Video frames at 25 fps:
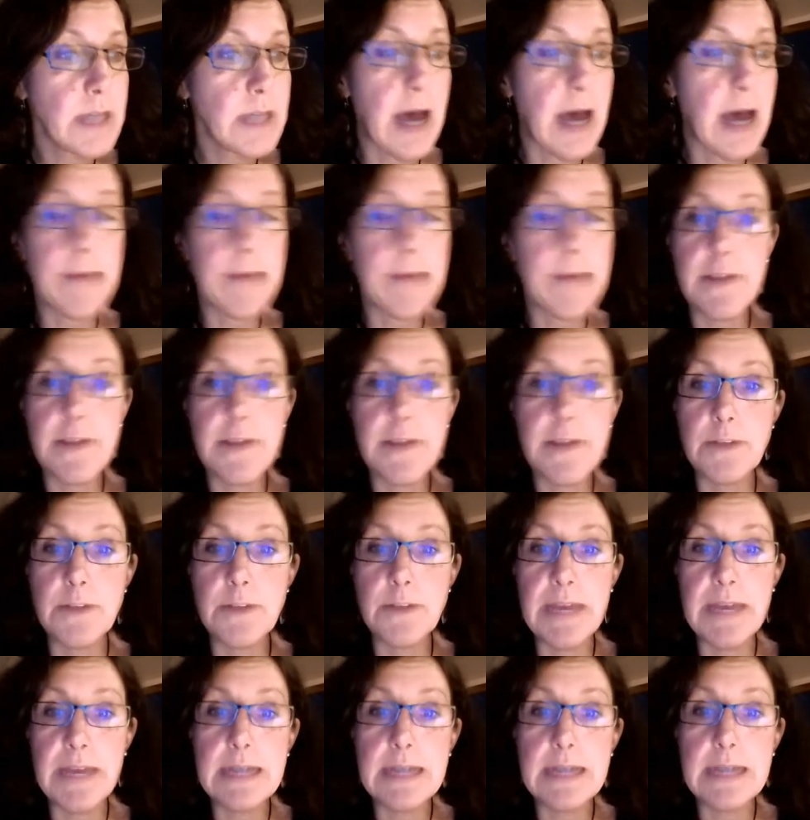There's
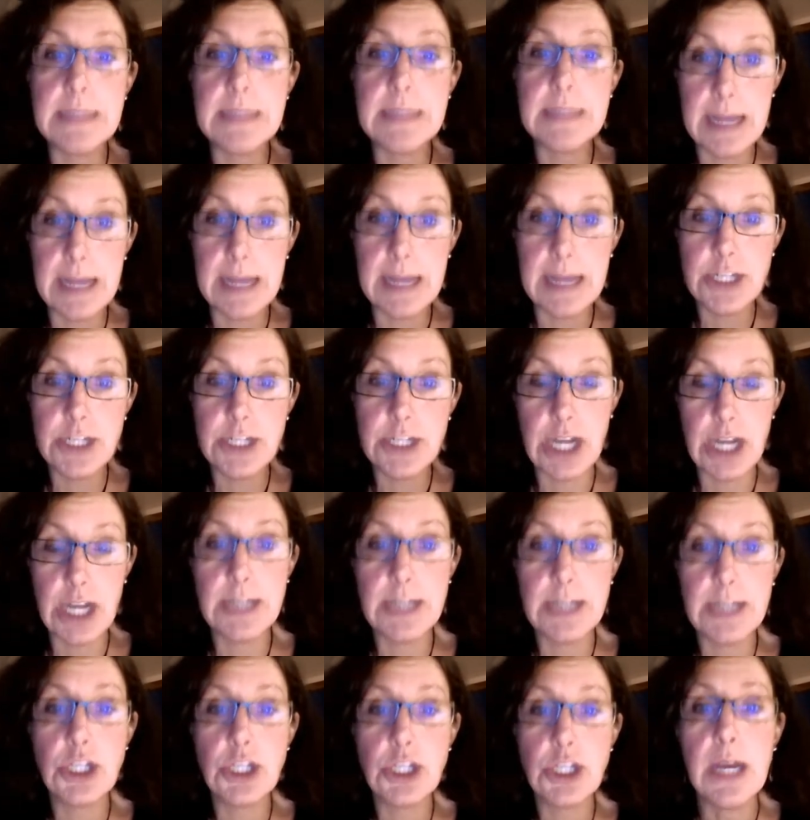been a slight
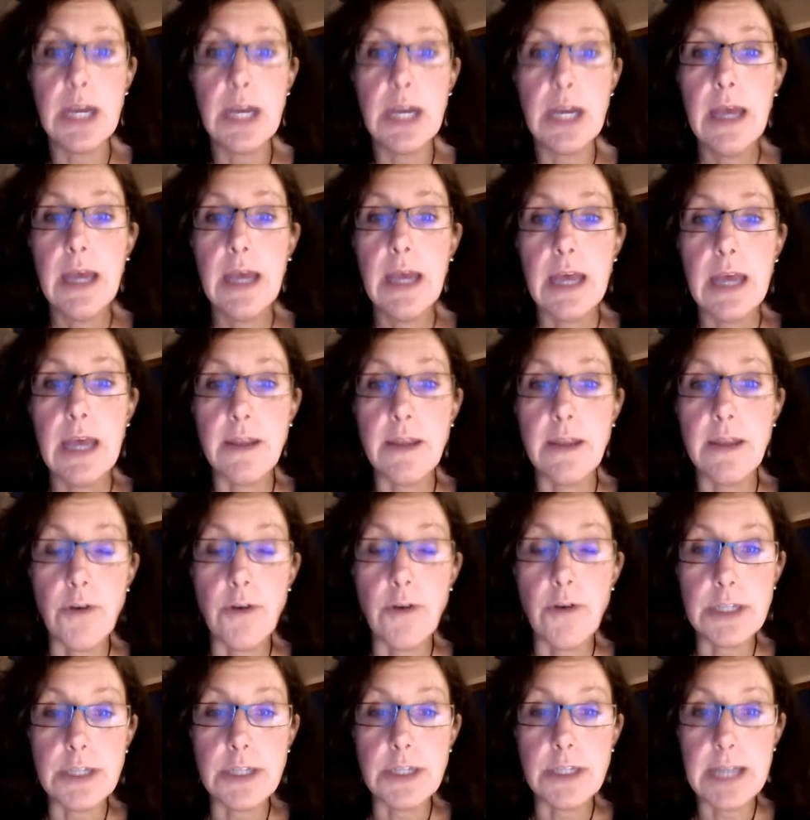change in the
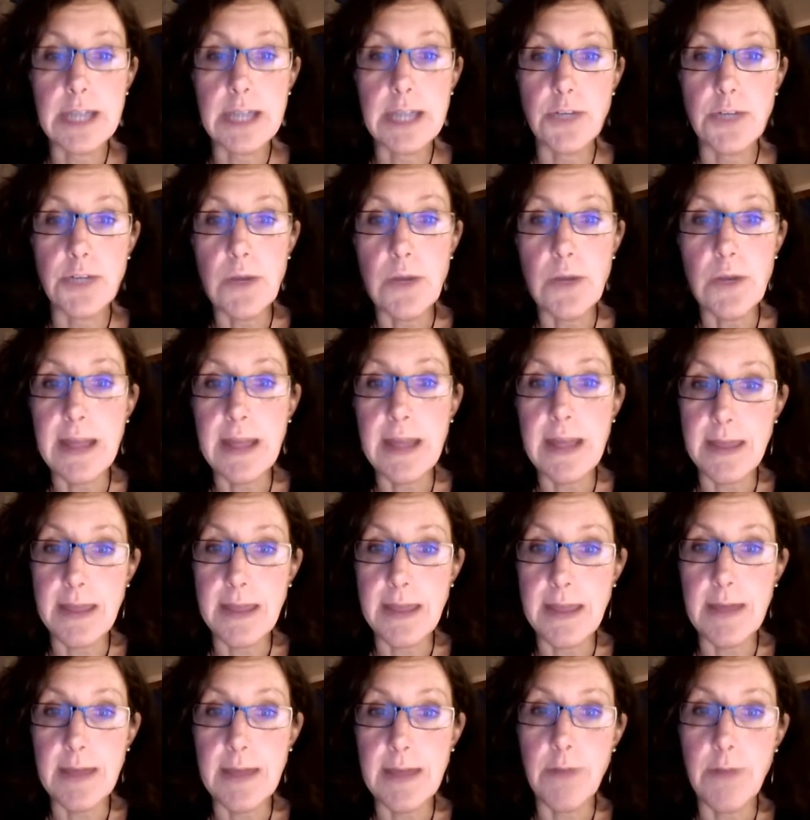course schedule,
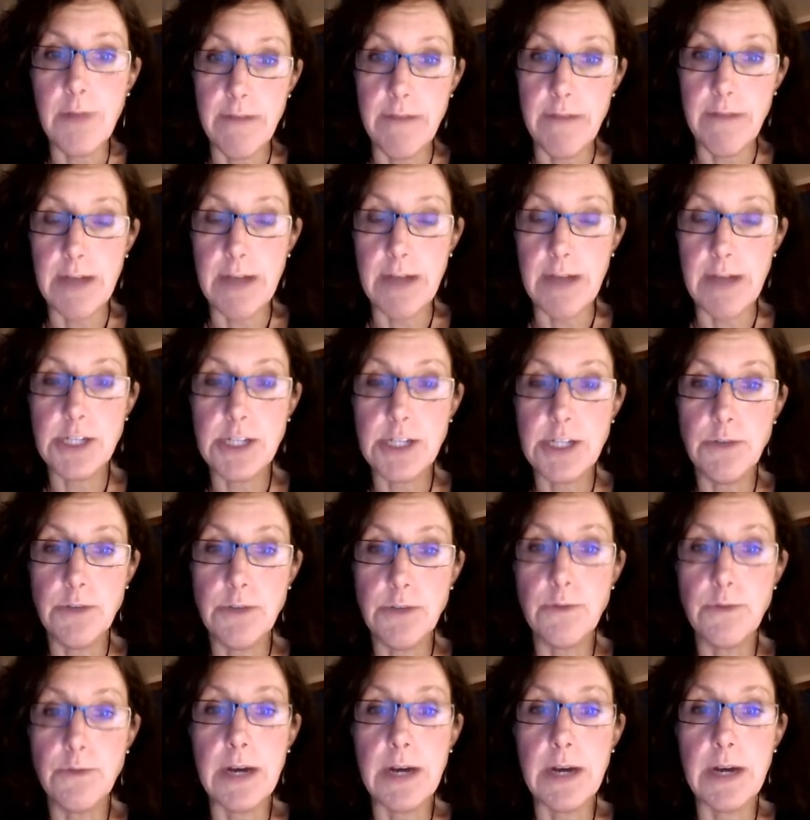nothing that will affect
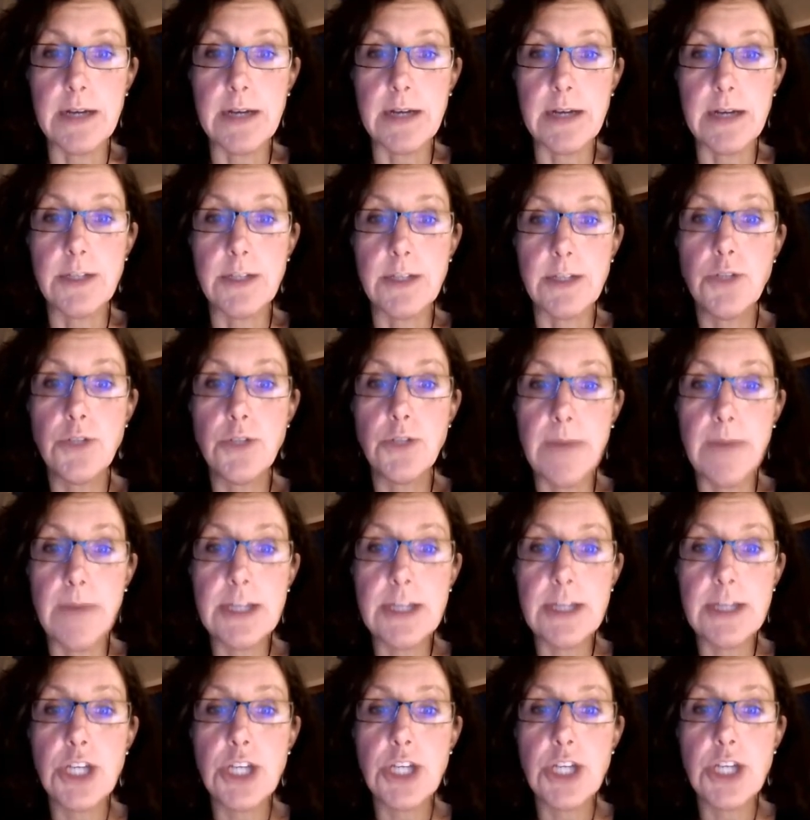you too
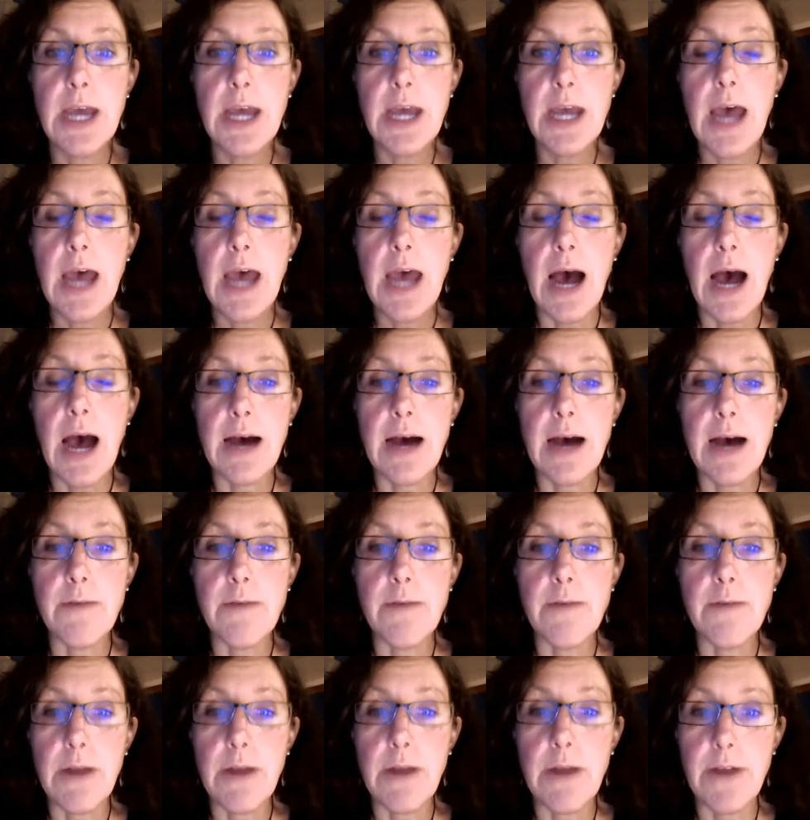much.
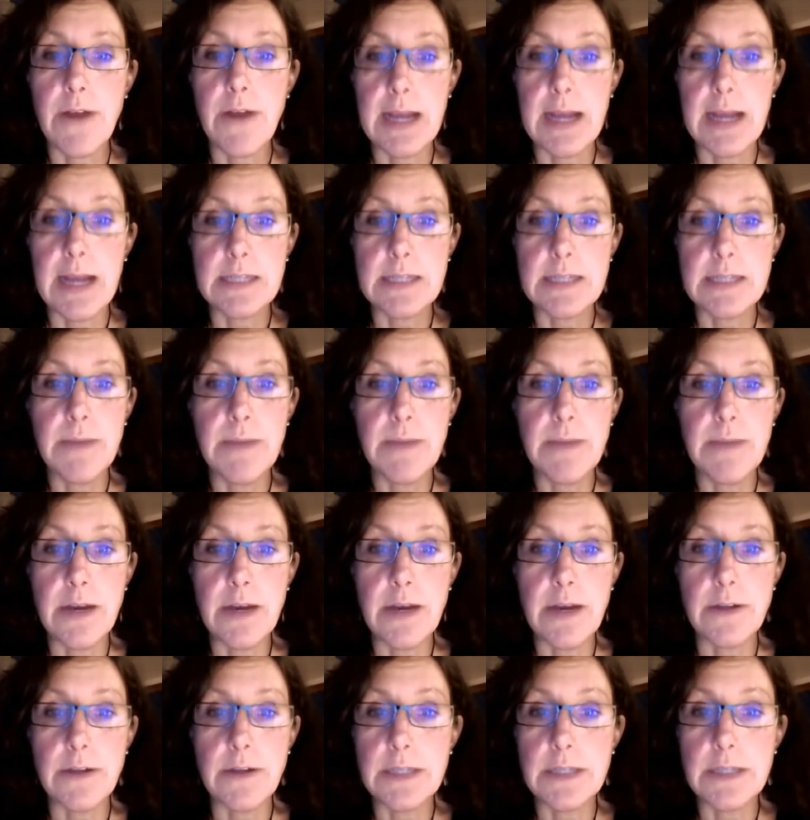One of our guest
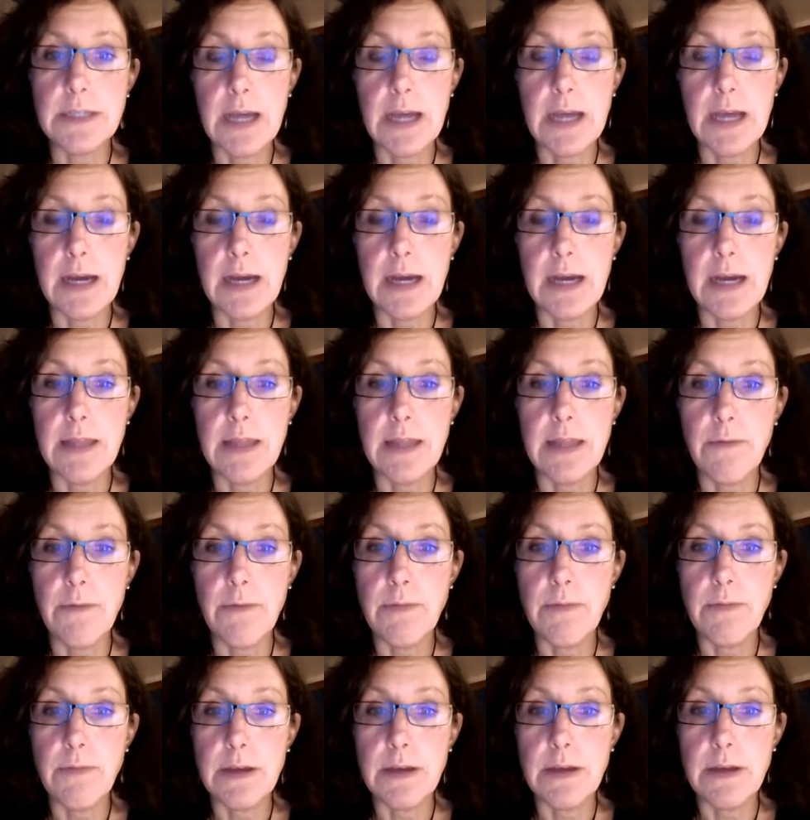speakers,
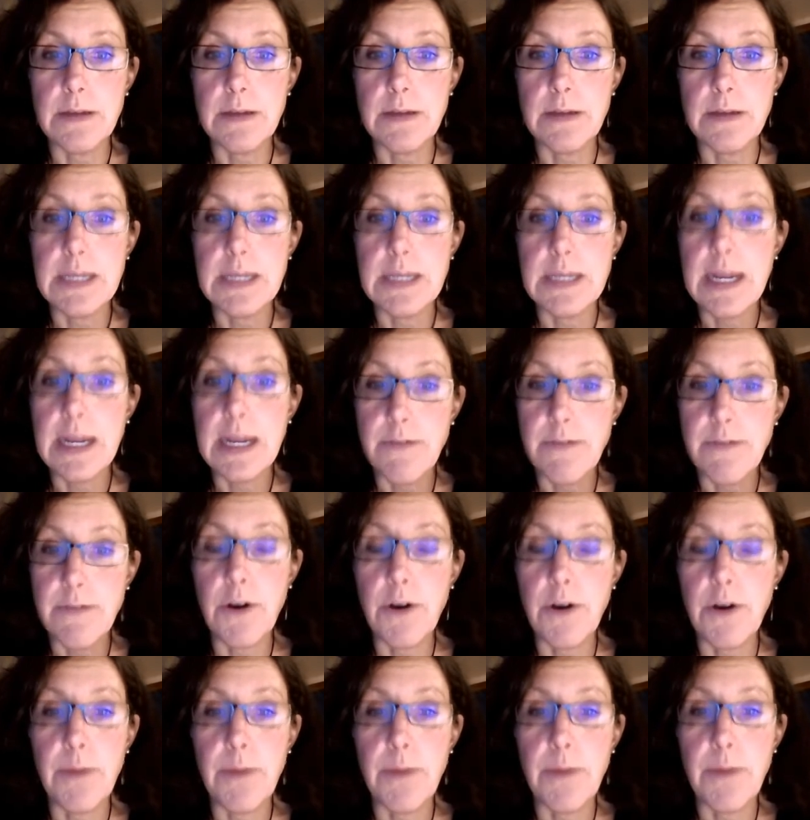the date for
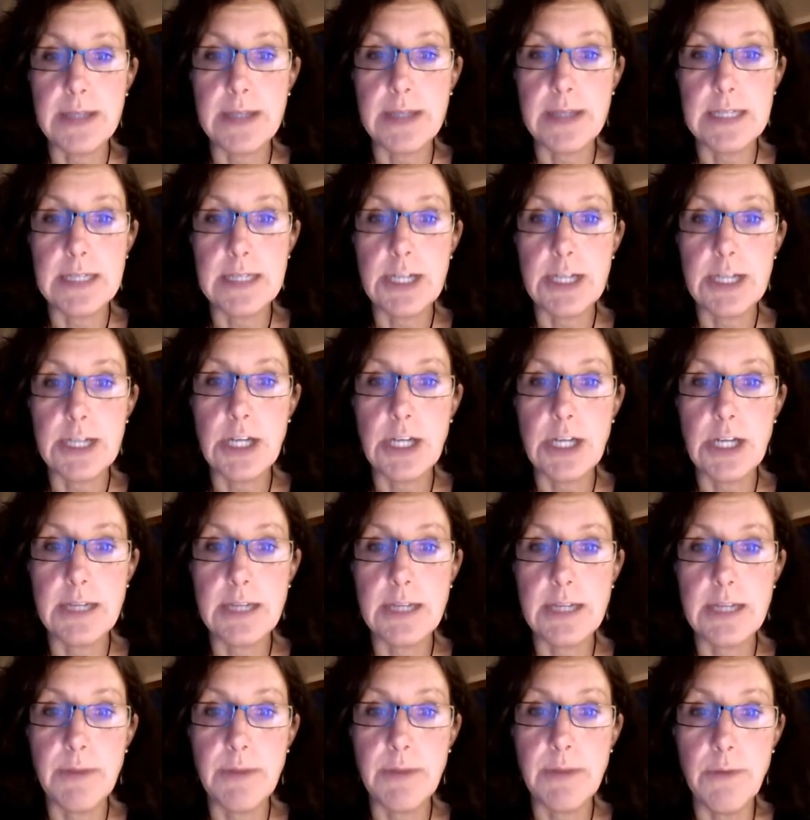her presentation
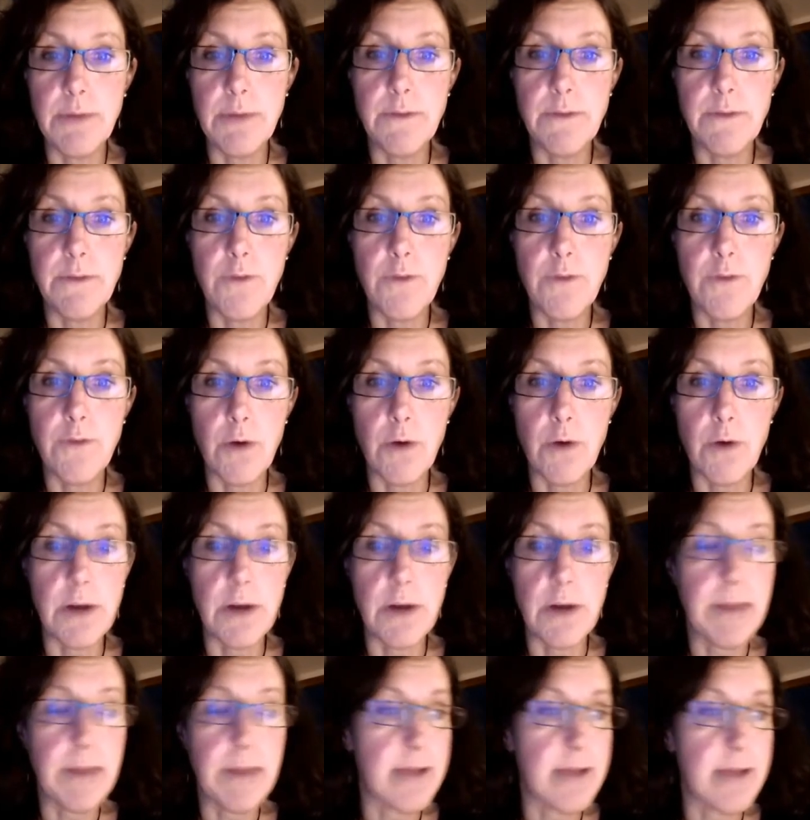has been moved
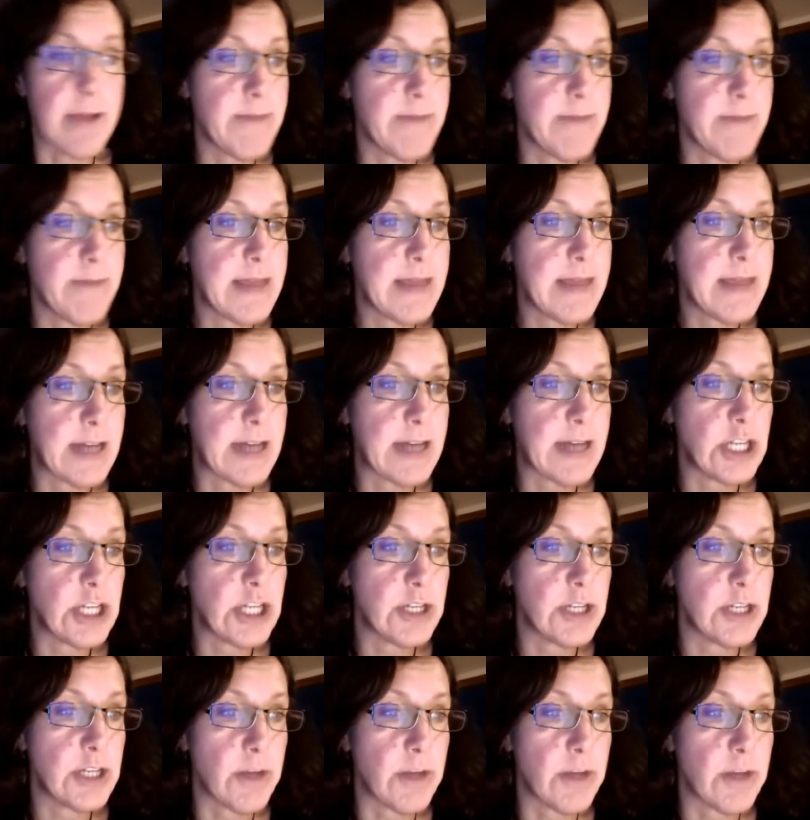forward, but I've made that
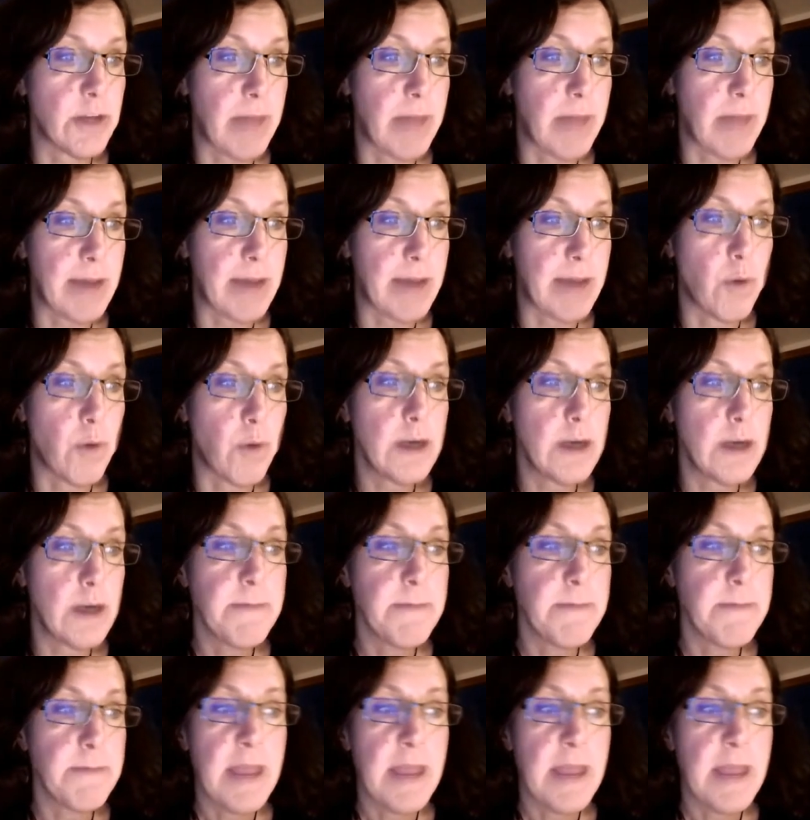change on Blackboard.